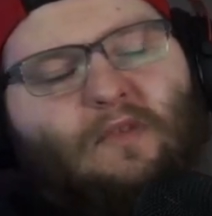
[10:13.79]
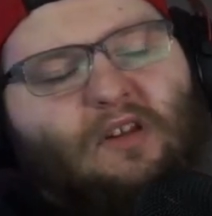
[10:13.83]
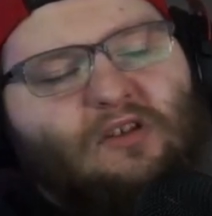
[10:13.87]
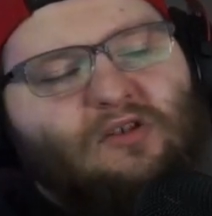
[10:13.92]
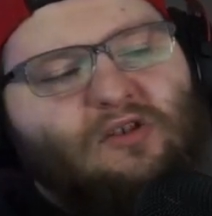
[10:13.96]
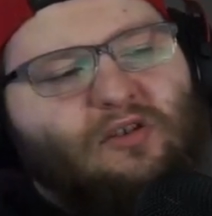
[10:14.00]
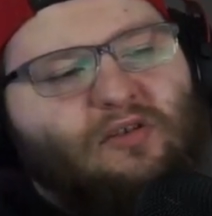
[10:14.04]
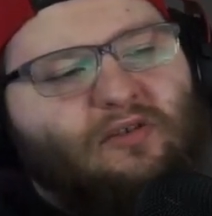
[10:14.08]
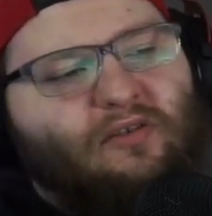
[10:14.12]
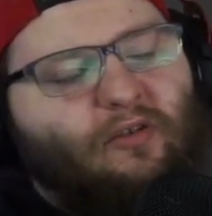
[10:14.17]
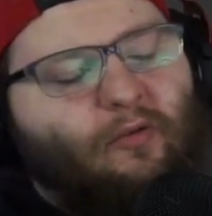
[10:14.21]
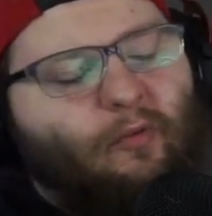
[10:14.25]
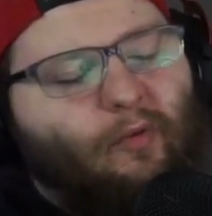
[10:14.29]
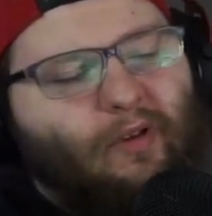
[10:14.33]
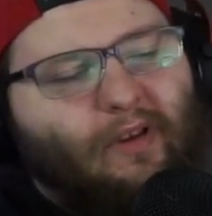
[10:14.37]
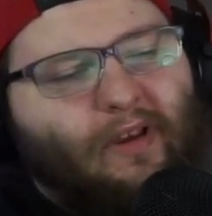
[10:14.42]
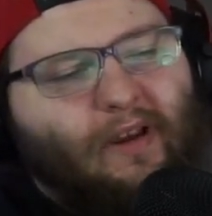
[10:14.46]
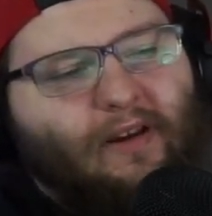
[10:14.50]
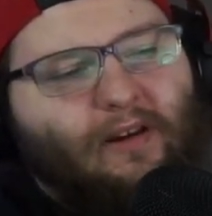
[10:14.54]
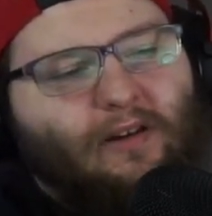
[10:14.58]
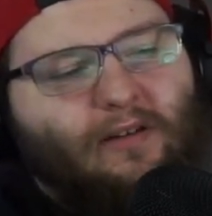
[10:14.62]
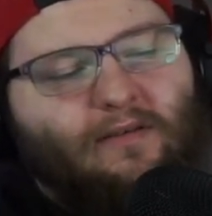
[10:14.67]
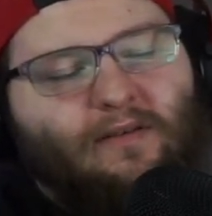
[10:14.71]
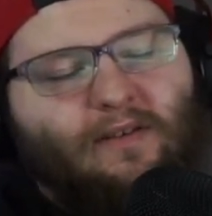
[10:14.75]
just to
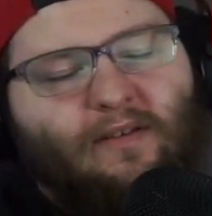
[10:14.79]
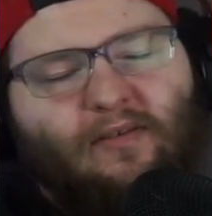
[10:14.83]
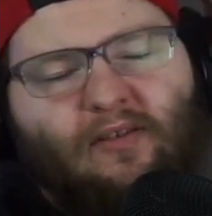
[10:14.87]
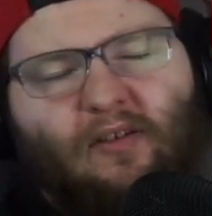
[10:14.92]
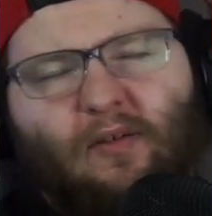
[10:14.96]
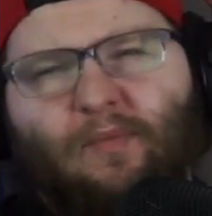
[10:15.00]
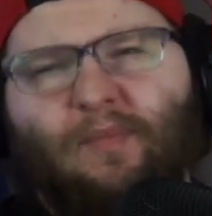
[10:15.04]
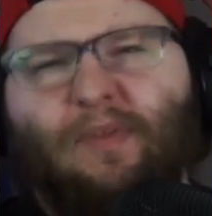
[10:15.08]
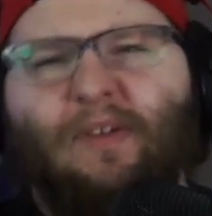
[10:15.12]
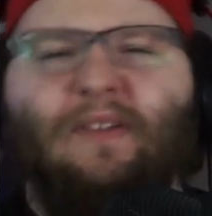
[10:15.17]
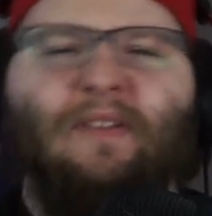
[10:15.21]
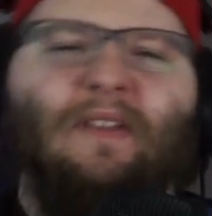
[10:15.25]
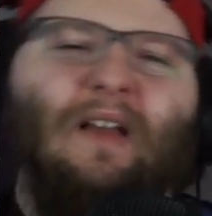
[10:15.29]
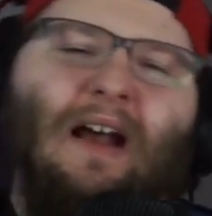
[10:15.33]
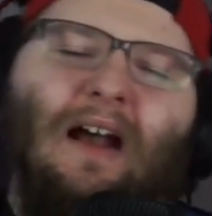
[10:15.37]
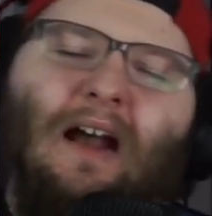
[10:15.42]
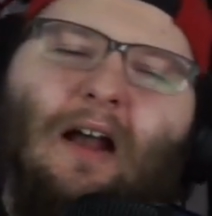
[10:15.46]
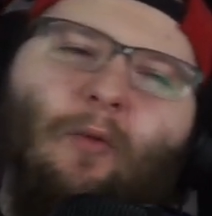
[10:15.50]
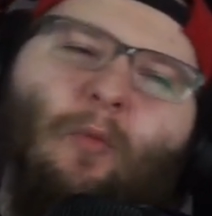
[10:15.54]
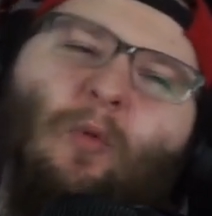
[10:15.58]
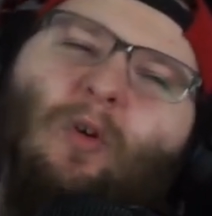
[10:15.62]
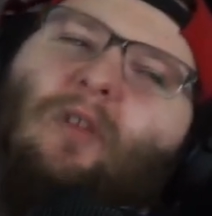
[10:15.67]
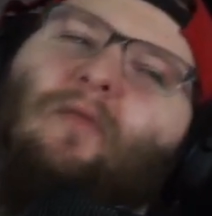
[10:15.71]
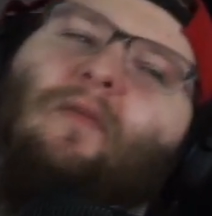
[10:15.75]
relate it to something that I
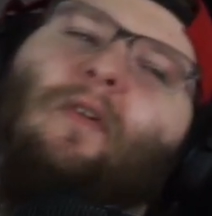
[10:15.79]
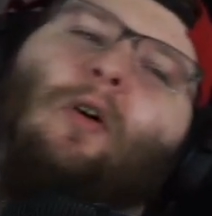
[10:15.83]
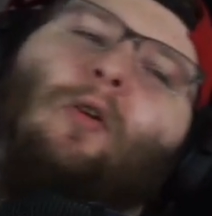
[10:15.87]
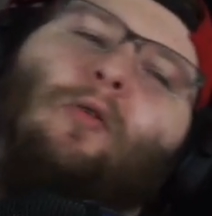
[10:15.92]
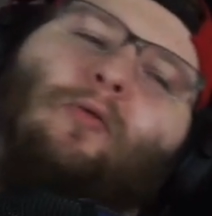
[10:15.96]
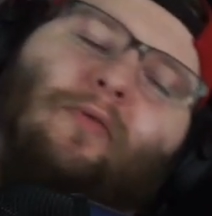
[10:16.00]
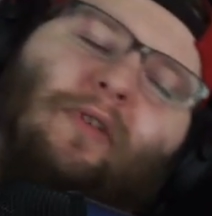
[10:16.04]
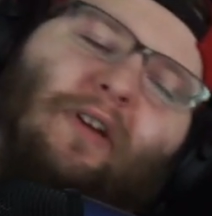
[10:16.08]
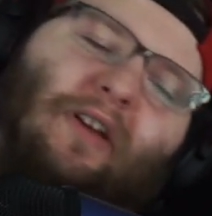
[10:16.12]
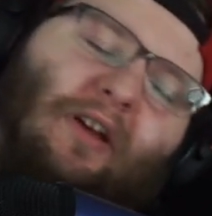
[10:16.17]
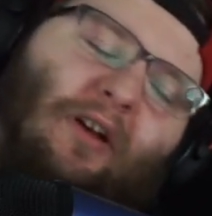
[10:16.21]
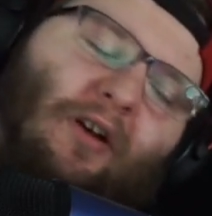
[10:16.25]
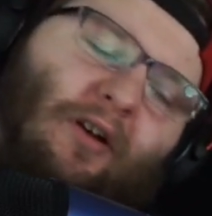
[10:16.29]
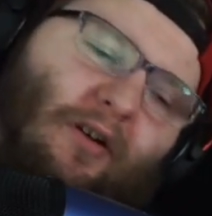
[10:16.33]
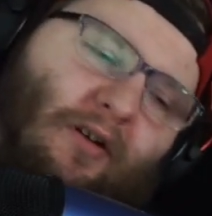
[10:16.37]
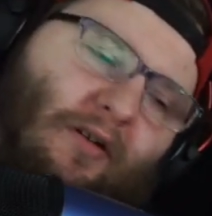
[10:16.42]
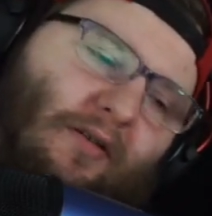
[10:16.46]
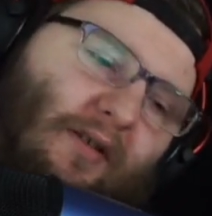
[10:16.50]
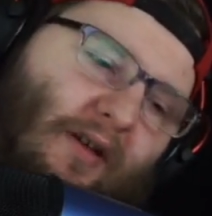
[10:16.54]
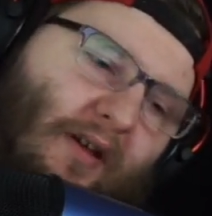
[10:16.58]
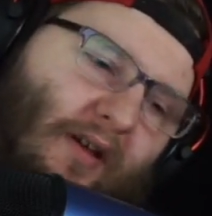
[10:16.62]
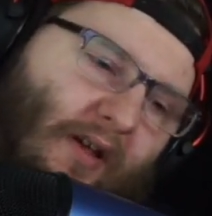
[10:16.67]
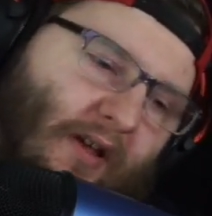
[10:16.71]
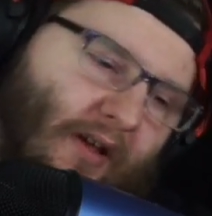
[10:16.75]
would have already
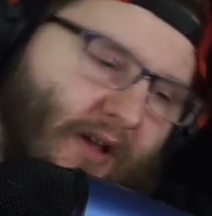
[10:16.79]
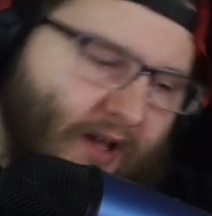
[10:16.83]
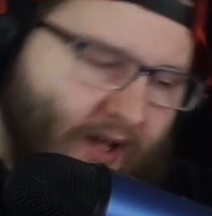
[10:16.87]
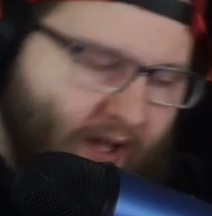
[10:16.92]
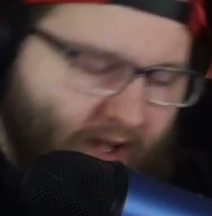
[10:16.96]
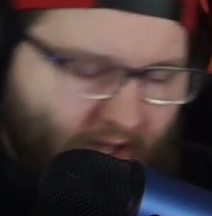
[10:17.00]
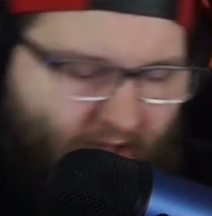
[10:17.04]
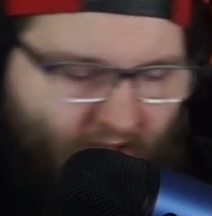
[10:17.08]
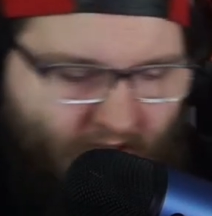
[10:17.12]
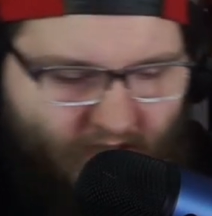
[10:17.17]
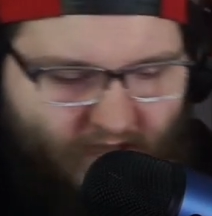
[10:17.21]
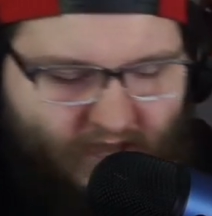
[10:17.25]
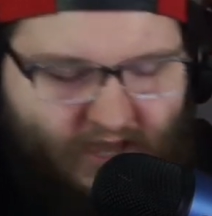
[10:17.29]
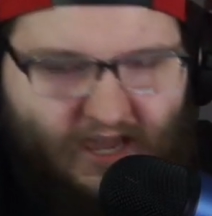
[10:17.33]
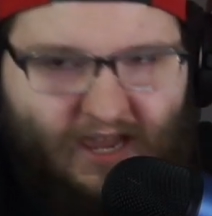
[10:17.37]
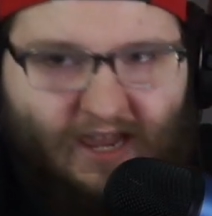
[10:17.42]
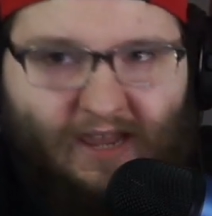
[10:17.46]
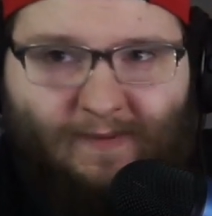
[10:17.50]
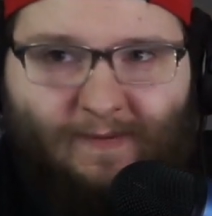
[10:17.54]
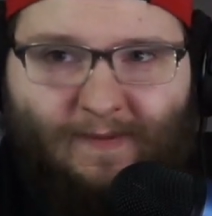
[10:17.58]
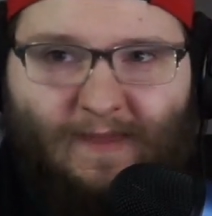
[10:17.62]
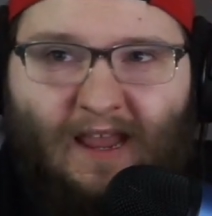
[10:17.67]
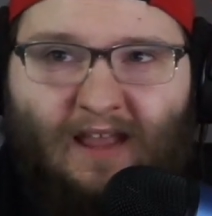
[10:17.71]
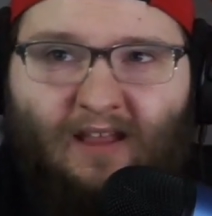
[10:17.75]
heard,
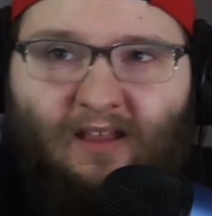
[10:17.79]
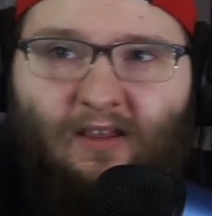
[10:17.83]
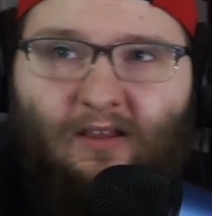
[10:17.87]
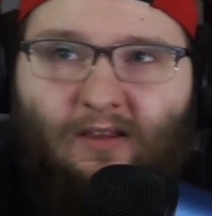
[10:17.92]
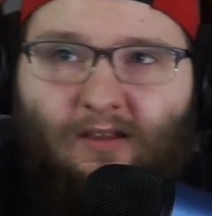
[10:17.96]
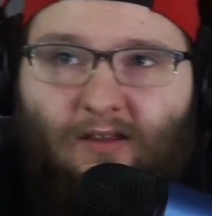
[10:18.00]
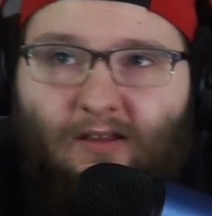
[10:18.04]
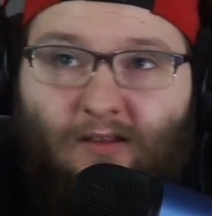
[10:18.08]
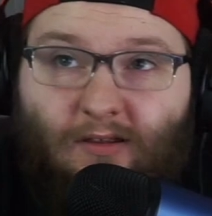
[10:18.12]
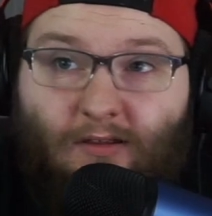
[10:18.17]
and that